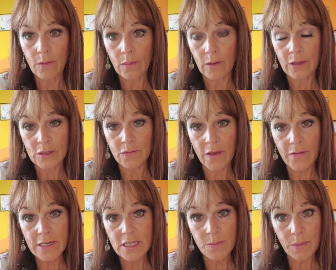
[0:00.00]
well, there's
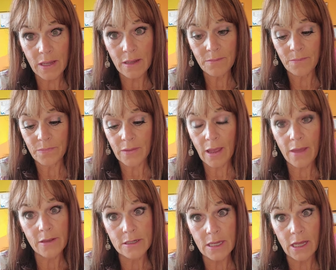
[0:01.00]
5-HTP and
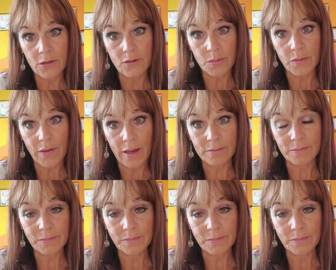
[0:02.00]
there's L-Tryptophan.